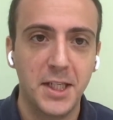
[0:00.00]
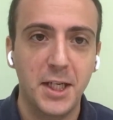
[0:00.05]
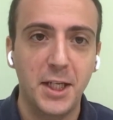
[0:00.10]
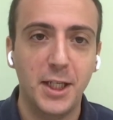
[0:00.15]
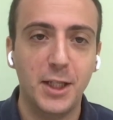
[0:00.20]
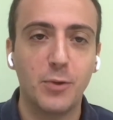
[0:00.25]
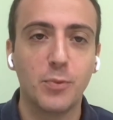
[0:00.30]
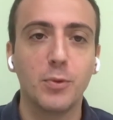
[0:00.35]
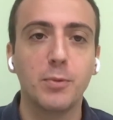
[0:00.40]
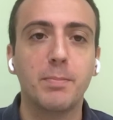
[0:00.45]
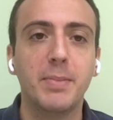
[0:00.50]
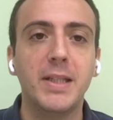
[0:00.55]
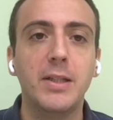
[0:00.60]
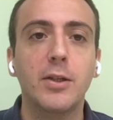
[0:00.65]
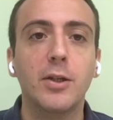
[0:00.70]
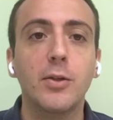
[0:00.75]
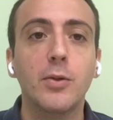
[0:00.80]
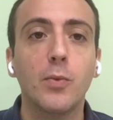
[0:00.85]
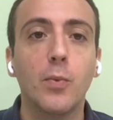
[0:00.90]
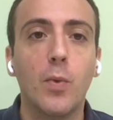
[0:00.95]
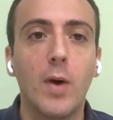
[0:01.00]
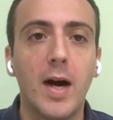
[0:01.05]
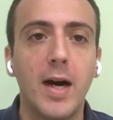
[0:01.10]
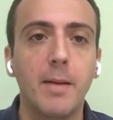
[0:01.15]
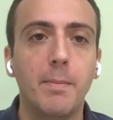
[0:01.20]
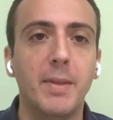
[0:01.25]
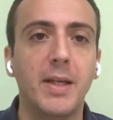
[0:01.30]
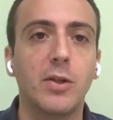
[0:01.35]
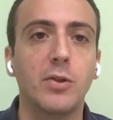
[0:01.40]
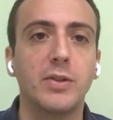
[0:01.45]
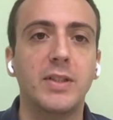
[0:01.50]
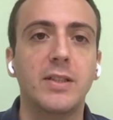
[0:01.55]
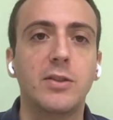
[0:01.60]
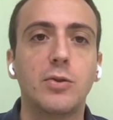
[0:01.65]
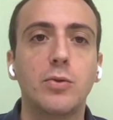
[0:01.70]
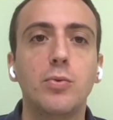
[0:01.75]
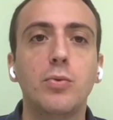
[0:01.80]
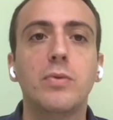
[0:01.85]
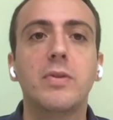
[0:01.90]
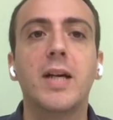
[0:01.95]
It won't be done. Why? Because it's
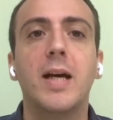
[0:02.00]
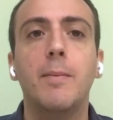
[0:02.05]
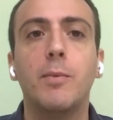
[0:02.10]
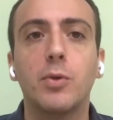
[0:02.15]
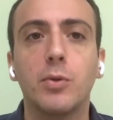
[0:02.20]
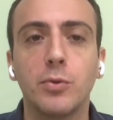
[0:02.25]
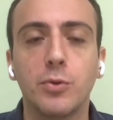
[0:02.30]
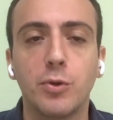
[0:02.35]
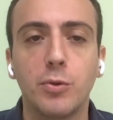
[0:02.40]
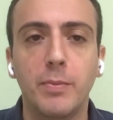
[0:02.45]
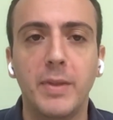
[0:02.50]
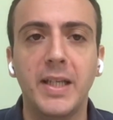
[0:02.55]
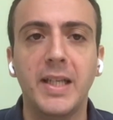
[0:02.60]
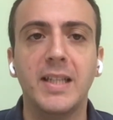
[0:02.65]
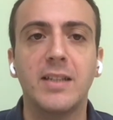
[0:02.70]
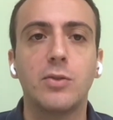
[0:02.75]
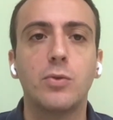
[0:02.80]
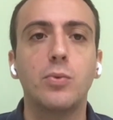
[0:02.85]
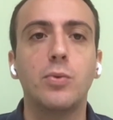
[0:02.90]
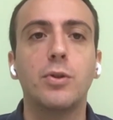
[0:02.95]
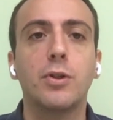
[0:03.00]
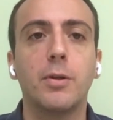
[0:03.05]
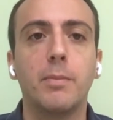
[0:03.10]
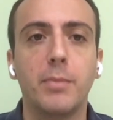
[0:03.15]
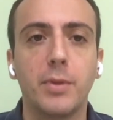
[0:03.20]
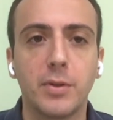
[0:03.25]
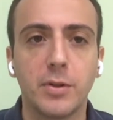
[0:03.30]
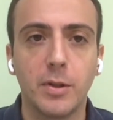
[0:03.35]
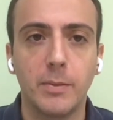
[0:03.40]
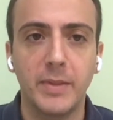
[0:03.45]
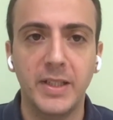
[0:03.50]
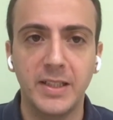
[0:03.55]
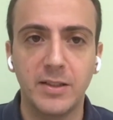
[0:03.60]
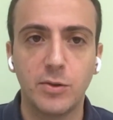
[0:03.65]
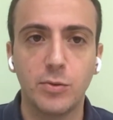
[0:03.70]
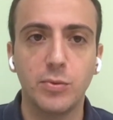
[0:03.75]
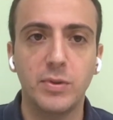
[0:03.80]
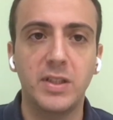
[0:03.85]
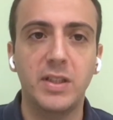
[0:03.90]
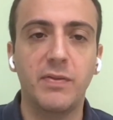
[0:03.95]
too time consuming, it's too cumbersome, and it's
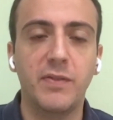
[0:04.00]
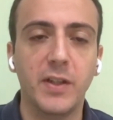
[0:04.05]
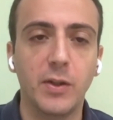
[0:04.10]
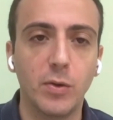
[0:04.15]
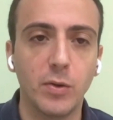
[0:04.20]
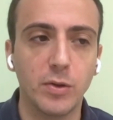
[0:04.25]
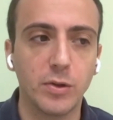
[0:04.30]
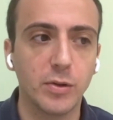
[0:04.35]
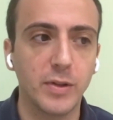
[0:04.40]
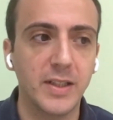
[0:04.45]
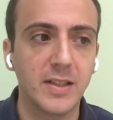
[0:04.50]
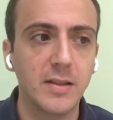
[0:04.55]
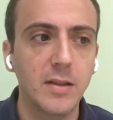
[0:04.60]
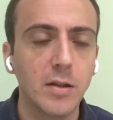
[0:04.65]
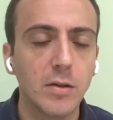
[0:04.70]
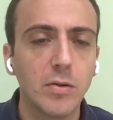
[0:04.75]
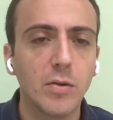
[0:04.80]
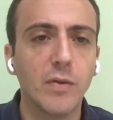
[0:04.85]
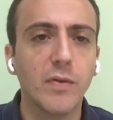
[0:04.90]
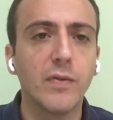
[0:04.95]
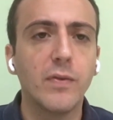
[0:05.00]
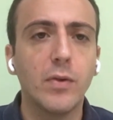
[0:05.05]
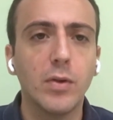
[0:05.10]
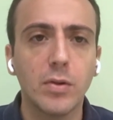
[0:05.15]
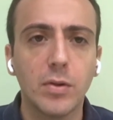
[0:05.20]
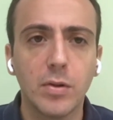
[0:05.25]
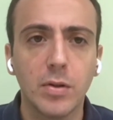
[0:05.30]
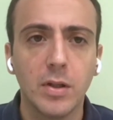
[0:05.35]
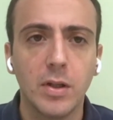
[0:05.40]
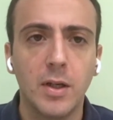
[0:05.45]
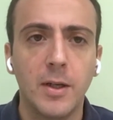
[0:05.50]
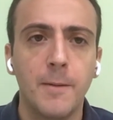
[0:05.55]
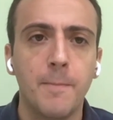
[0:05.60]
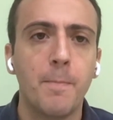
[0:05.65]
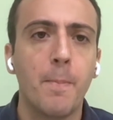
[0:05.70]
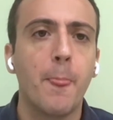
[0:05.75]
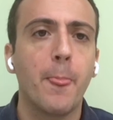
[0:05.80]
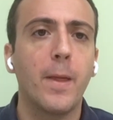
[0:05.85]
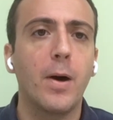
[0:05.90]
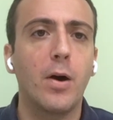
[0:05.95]
too difficult. So it's not the fault
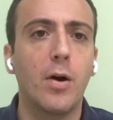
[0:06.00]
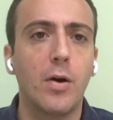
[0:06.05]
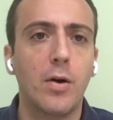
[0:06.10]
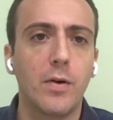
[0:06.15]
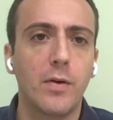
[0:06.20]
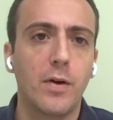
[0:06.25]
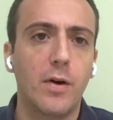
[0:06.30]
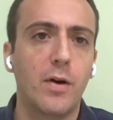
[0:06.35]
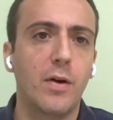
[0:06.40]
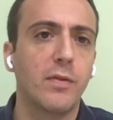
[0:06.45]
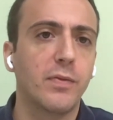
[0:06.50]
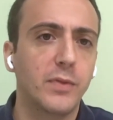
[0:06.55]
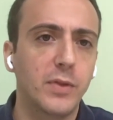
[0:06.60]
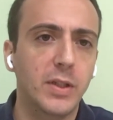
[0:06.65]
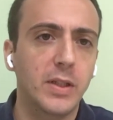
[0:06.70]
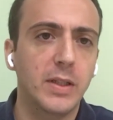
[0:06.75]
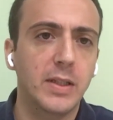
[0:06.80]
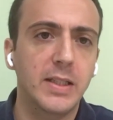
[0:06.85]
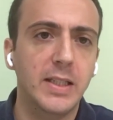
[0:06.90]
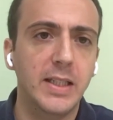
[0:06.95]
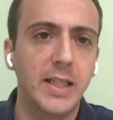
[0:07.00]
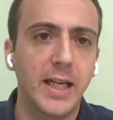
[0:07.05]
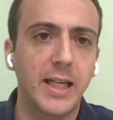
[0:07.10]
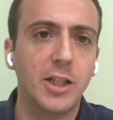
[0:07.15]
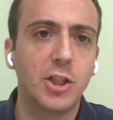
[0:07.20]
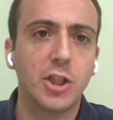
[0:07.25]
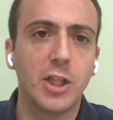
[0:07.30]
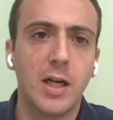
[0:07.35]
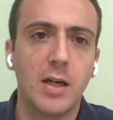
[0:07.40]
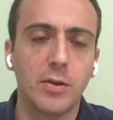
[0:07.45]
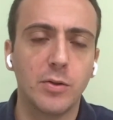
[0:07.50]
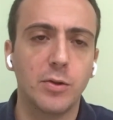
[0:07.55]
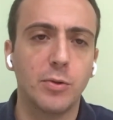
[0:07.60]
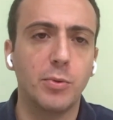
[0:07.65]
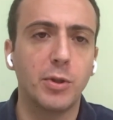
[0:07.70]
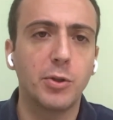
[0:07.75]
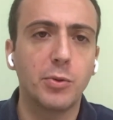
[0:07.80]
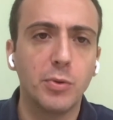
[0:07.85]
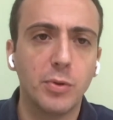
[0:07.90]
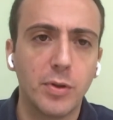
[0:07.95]
of the HR, the
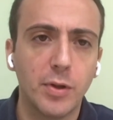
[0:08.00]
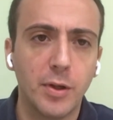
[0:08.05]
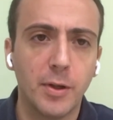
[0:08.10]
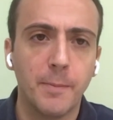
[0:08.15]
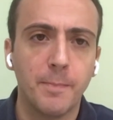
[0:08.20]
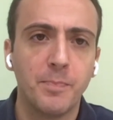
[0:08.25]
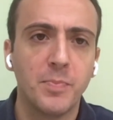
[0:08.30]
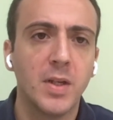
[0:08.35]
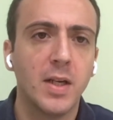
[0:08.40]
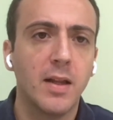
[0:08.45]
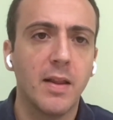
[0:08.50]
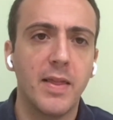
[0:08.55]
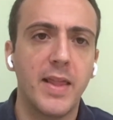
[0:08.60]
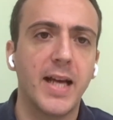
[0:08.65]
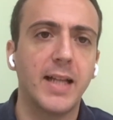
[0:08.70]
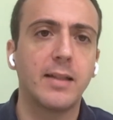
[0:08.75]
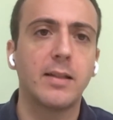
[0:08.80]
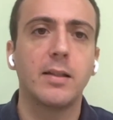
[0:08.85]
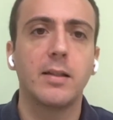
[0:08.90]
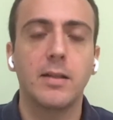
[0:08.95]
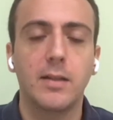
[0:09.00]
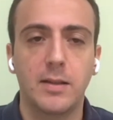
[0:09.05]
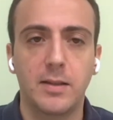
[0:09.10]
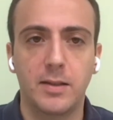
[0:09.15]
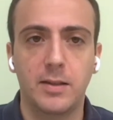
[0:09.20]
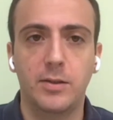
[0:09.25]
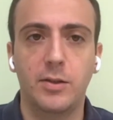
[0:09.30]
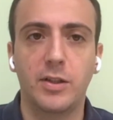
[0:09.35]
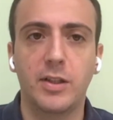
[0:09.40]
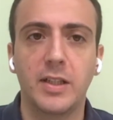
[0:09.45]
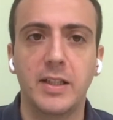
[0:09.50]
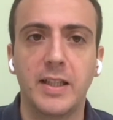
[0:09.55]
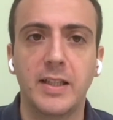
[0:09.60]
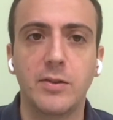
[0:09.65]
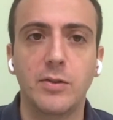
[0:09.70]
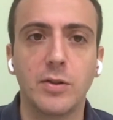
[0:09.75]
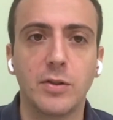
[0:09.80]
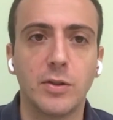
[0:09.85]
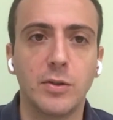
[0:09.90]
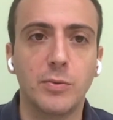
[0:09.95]
recruiter, that the candidate
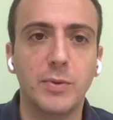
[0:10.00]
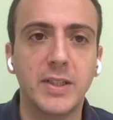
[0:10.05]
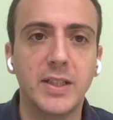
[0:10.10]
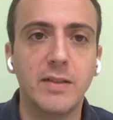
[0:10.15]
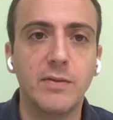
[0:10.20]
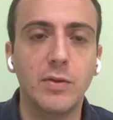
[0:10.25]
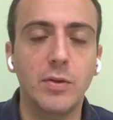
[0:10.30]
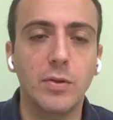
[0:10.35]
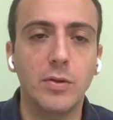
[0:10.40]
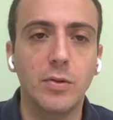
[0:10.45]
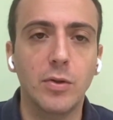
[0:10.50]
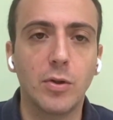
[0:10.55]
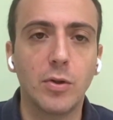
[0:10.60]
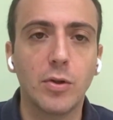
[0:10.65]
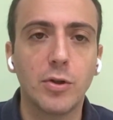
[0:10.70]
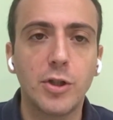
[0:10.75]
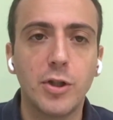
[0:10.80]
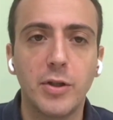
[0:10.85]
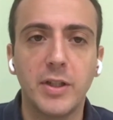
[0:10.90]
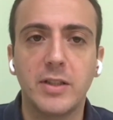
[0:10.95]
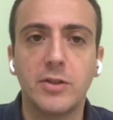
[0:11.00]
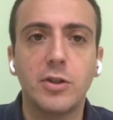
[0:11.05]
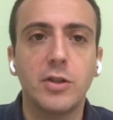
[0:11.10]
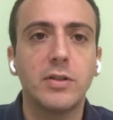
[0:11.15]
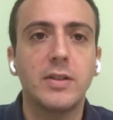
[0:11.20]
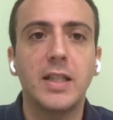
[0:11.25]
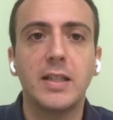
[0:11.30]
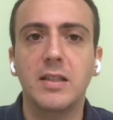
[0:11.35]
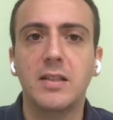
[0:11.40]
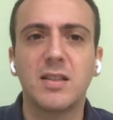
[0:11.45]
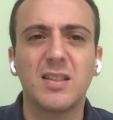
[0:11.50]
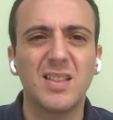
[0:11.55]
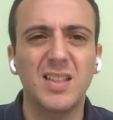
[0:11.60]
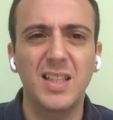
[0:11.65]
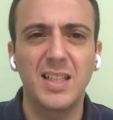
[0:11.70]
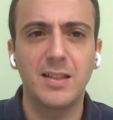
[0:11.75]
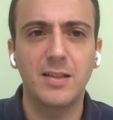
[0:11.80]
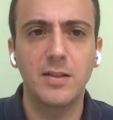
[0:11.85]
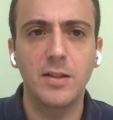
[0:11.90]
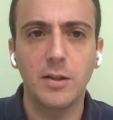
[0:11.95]
doesn't receive the closure. It's just that
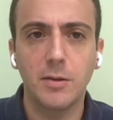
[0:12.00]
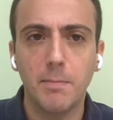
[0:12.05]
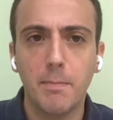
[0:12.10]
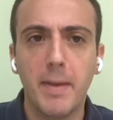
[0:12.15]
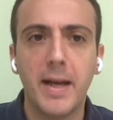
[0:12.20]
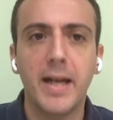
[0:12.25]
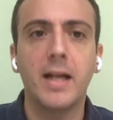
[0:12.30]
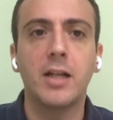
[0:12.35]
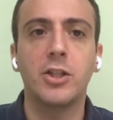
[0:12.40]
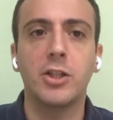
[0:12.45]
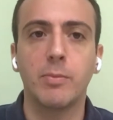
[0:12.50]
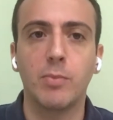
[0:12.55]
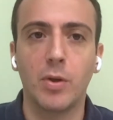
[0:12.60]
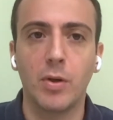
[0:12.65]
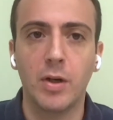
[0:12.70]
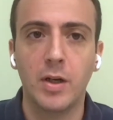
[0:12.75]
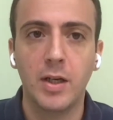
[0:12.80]
it's not manageable.